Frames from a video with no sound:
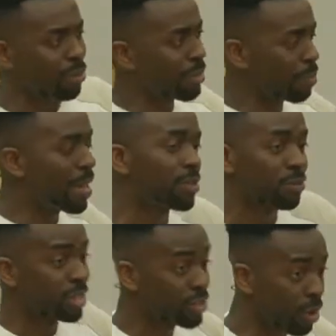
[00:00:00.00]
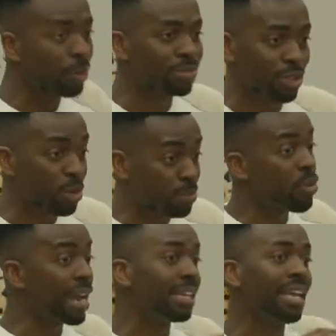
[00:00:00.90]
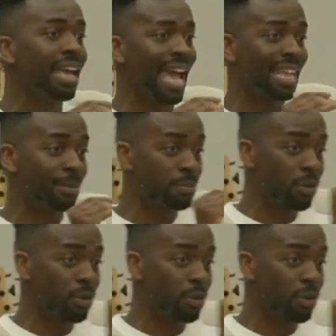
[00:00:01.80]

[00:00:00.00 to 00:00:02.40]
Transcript: with the path of resolved. You're praying and the